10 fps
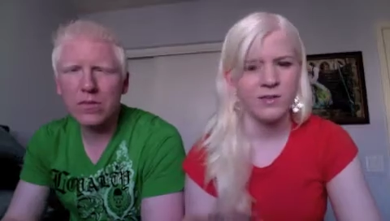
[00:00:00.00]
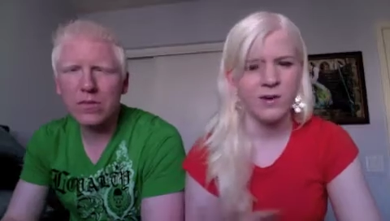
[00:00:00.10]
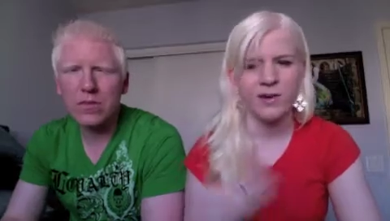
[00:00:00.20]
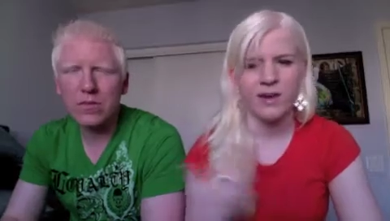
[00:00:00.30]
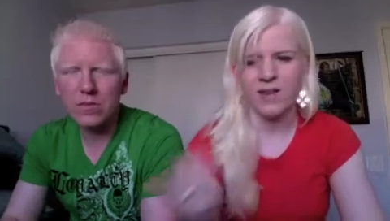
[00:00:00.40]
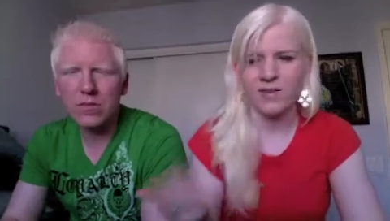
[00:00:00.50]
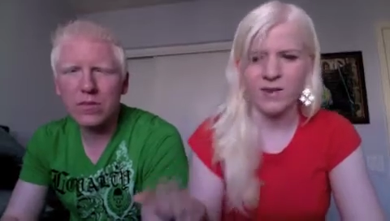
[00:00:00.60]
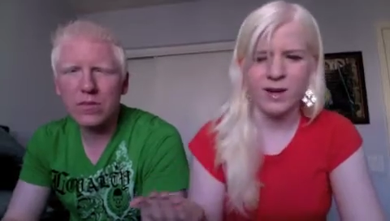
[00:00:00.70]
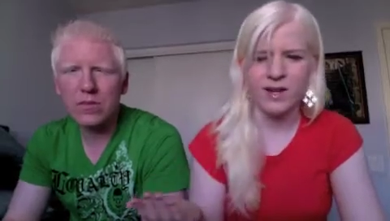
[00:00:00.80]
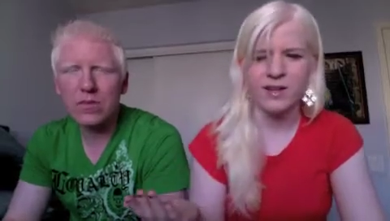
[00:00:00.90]
Speaker 1: I don't have
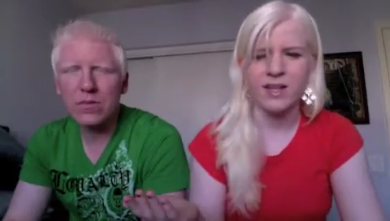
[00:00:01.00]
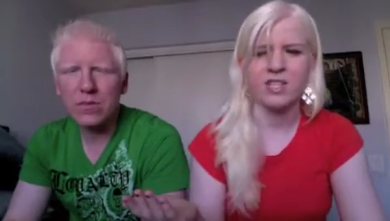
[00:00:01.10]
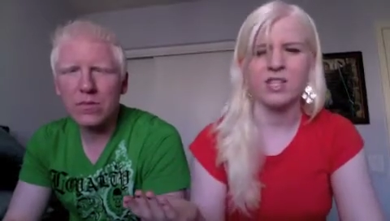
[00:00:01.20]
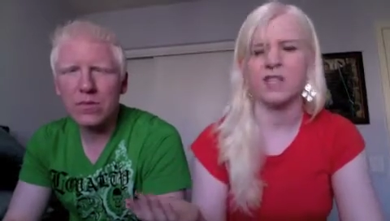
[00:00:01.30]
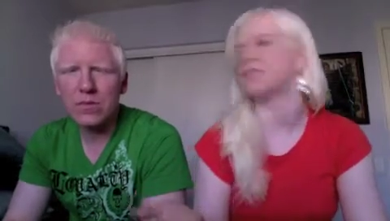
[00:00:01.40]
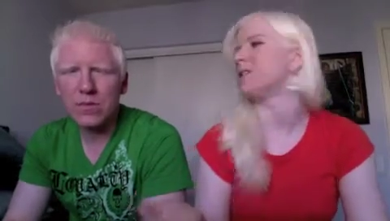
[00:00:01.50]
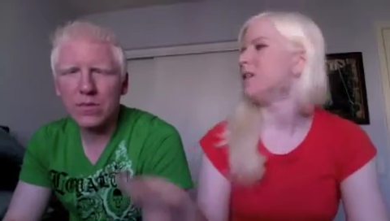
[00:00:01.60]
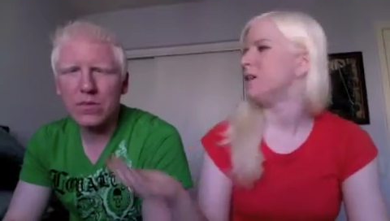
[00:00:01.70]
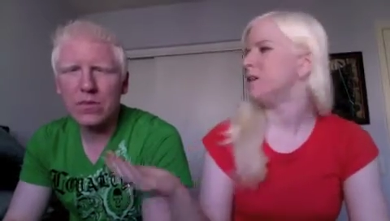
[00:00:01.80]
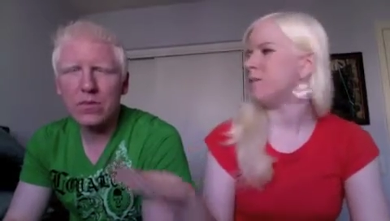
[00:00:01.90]
any regulations.
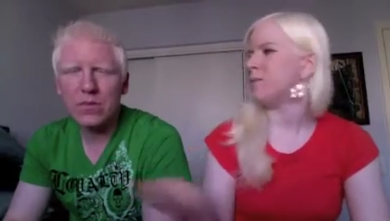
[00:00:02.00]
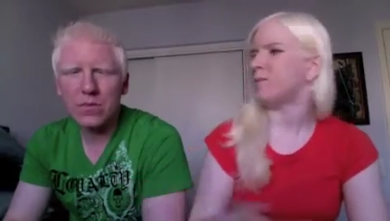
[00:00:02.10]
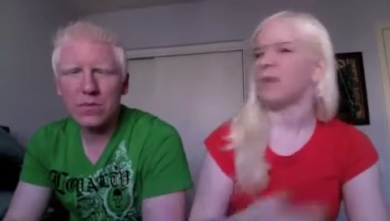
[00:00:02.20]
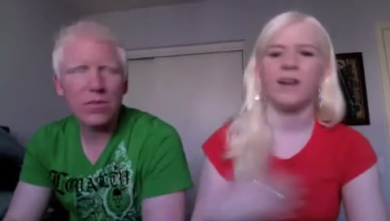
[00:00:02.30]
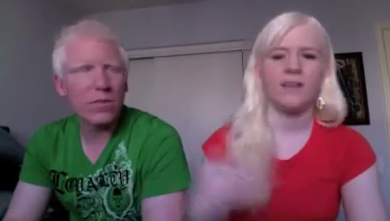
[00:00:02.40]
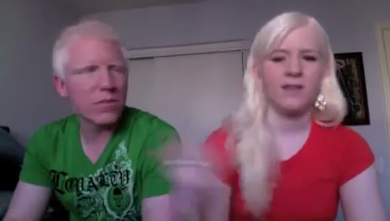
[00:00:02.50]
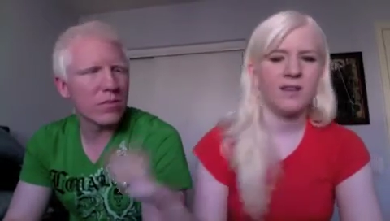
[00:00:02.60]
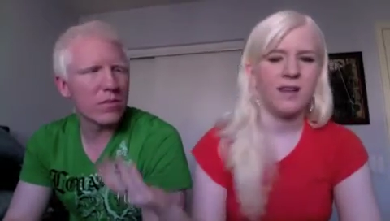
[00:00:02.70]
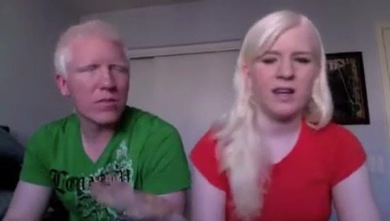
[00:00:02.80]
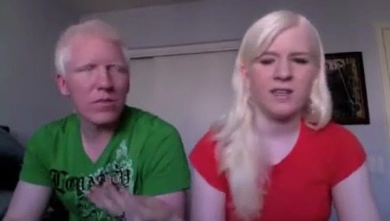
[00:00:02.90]
Matt
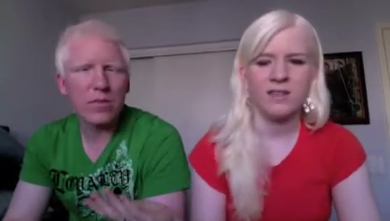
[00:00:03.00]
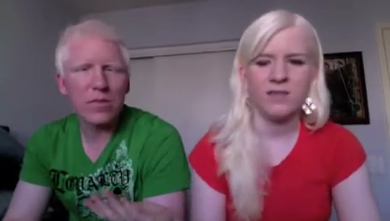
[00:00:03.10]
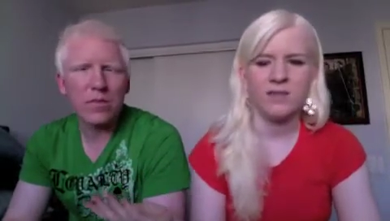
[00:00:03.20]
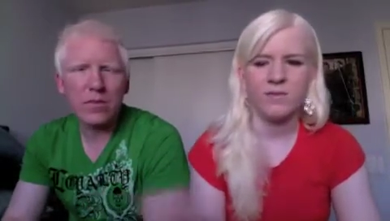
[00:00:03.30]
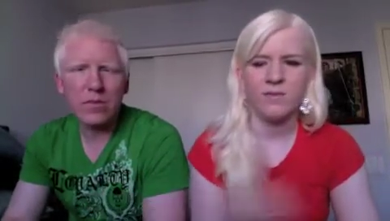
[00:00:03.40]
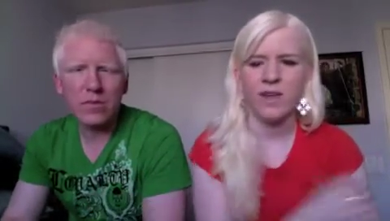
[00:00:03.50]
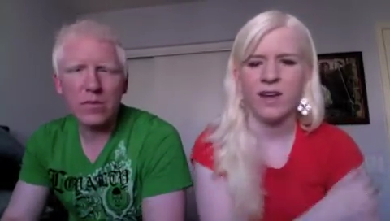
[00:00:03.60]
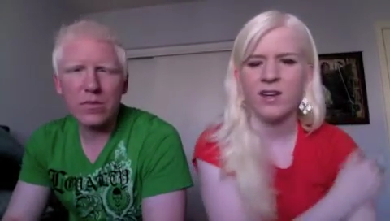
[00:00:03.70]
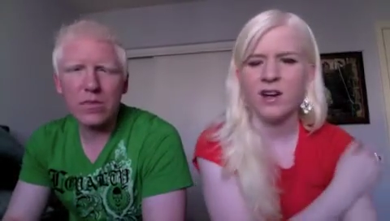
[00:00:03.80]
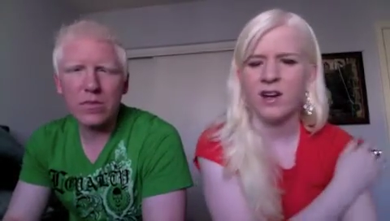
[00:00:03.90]
has a
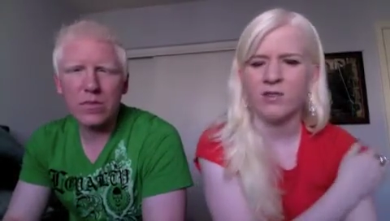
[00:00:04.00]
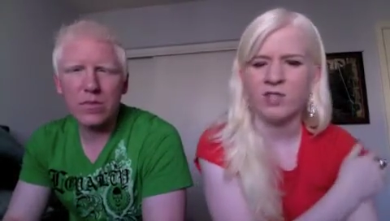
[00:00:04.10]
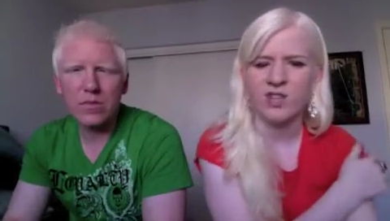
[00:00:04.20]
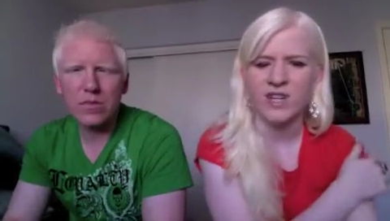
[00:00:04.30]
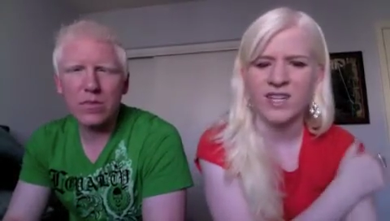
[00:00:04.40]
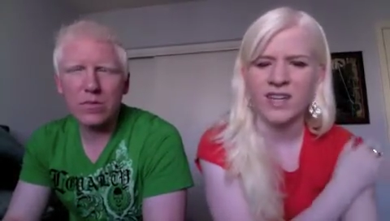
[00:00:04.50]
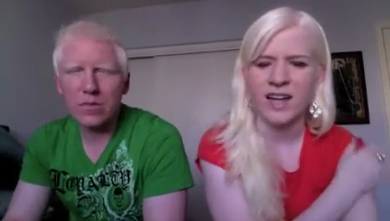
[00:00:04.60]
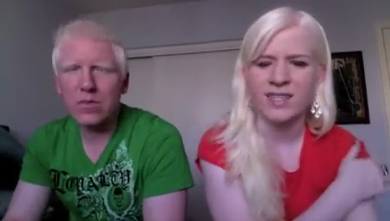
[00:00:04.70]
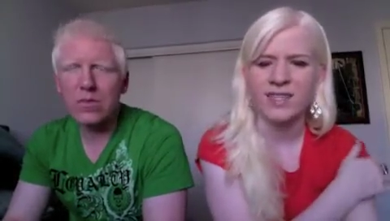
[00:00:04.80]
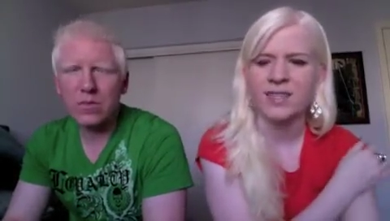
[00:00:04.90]
like non-restricted
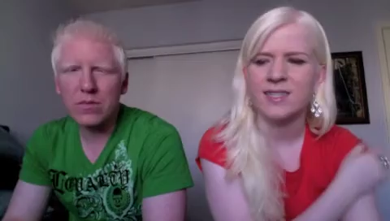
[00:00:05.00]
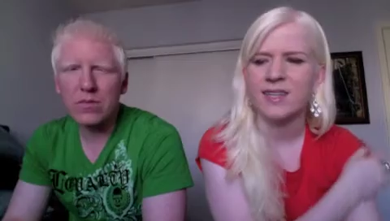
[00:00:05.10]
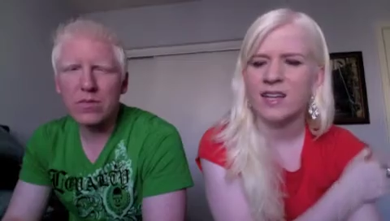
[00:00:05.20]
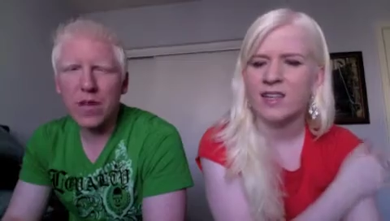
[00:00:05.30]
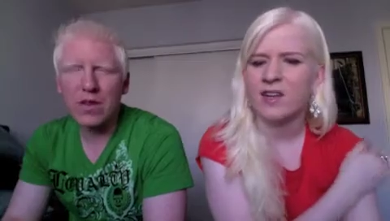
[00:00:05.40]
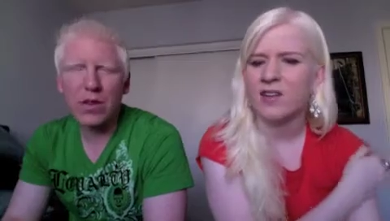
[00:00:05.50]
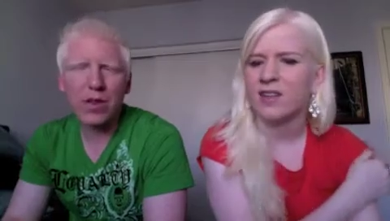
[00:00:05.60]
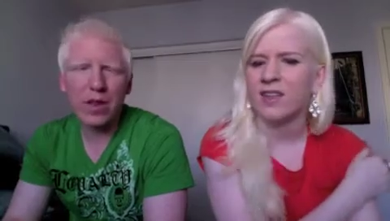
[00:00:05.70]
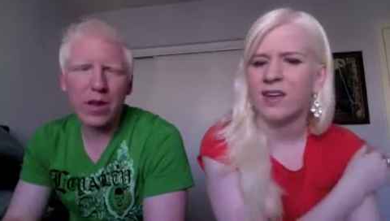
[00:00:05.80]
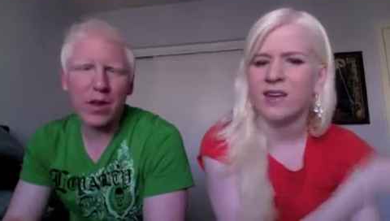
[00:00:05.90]
license. The, the only,
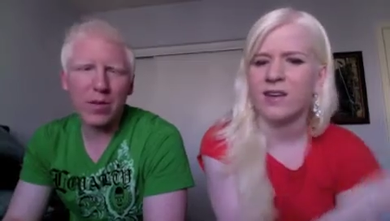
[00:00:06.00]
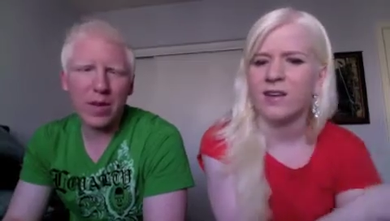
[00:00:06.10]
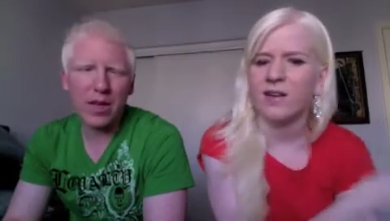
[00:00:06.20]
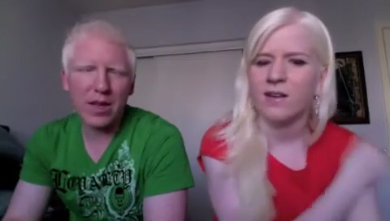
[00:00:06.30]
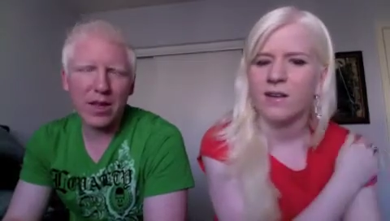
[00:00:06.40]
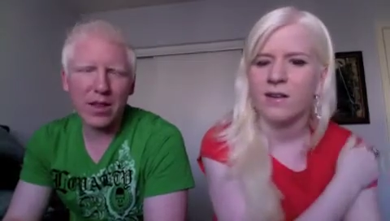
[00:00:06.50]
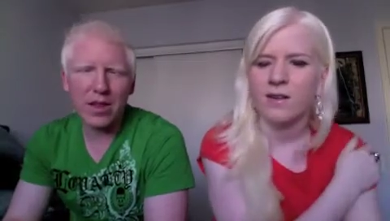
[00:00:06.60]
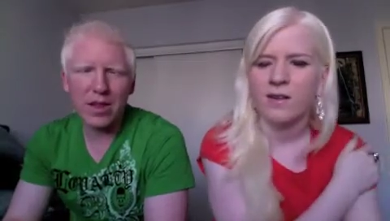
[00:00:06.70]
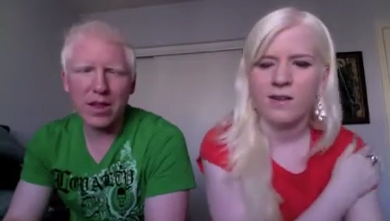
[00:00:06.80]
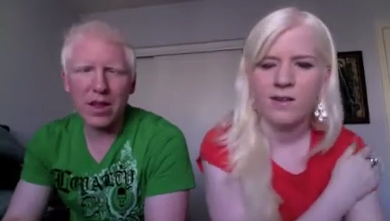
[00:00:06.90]
only thing, thing, on
Speaker 2: my
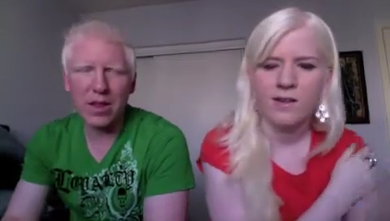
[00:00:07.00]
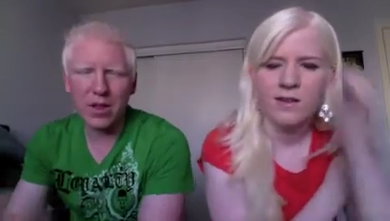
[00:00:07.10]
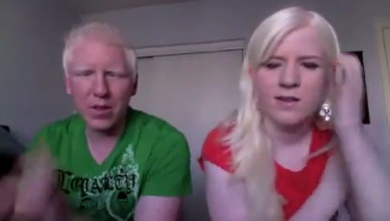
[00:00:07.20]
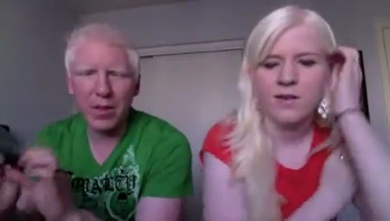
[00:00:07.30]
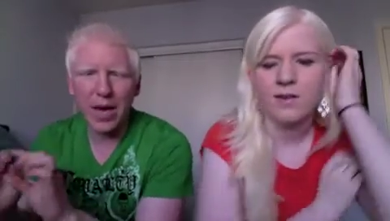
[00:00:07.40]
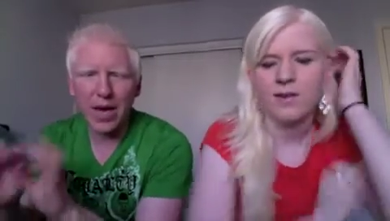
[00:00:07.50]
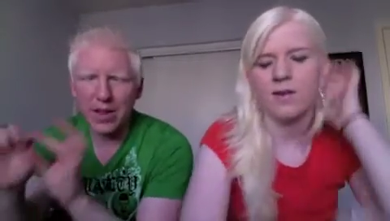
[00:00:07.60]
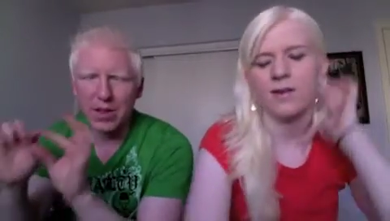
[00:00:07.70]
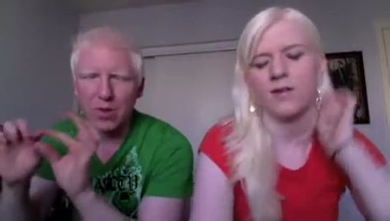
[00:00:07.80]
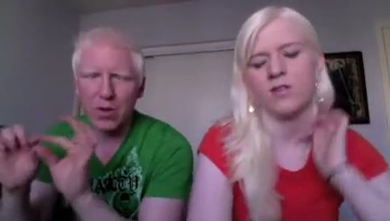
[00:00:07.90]
license it says on the back
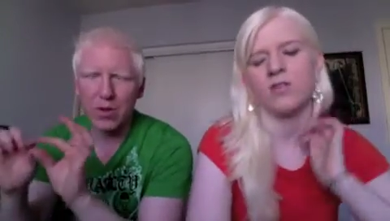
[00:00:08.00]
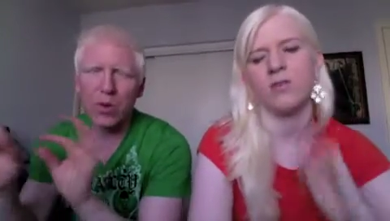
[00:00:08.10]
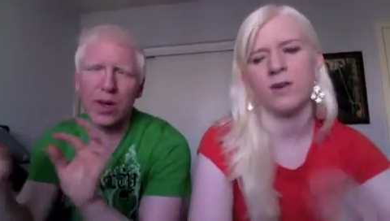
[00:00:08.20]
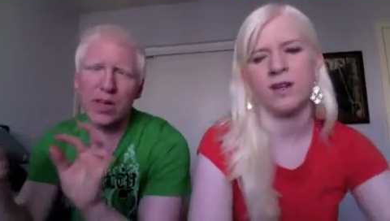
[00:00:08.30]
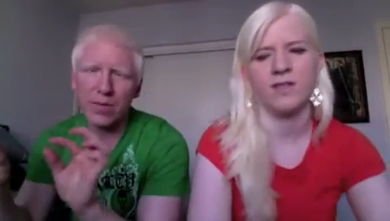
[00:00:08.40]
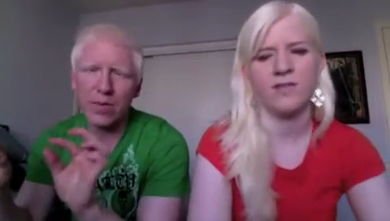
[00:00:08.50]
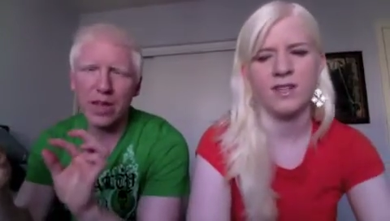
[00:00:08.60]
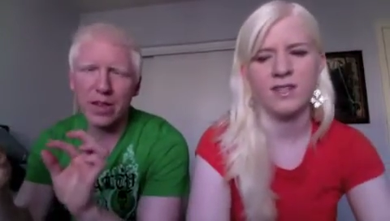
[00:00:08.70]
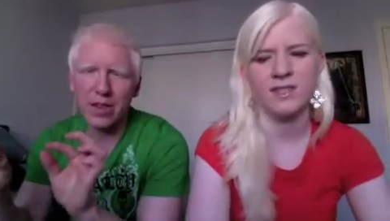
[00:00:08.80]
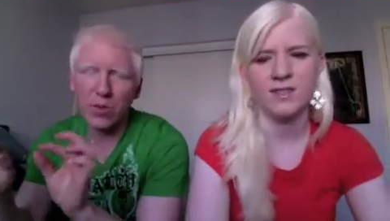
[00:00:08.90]
is corrective, corrective
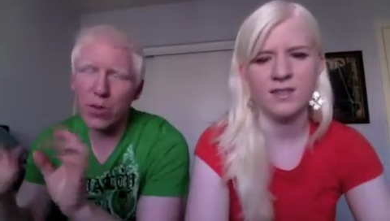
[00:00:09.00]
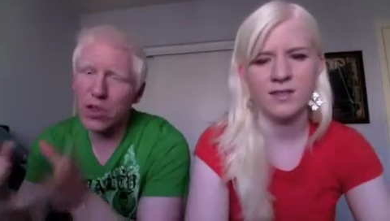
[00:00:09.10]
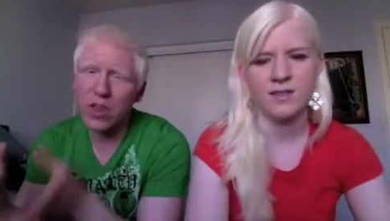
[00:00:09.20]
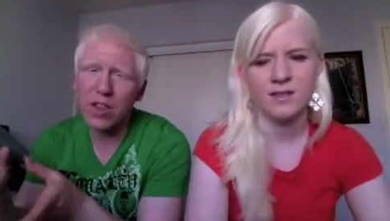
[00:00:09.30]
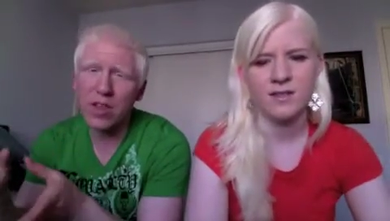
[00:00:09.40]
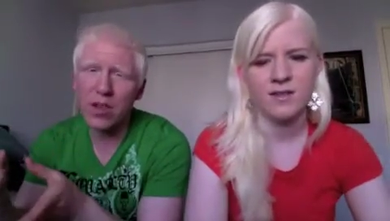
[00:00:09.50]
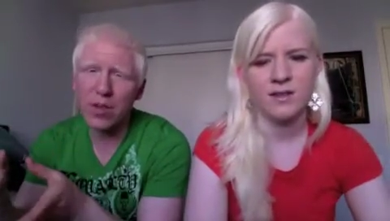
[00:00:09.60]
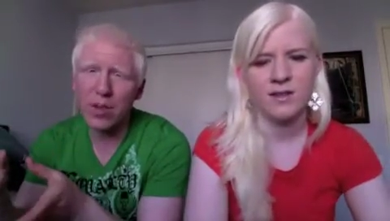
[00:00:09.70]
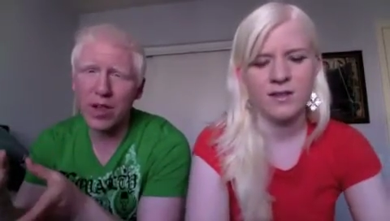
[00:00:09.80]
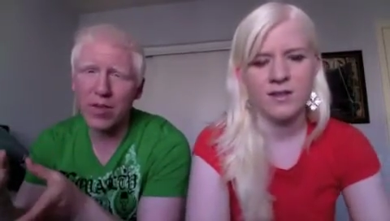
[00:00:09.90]
lenses, which doesn't even
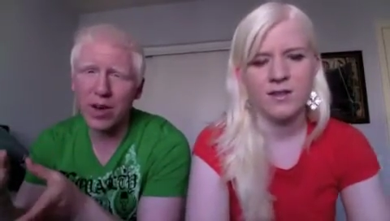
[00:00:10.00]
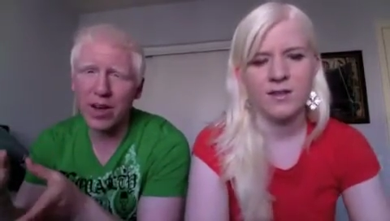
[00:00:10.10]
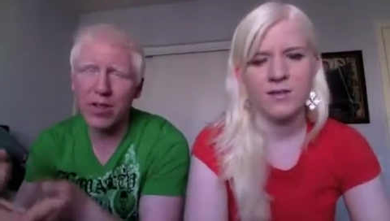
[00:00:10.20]
specify.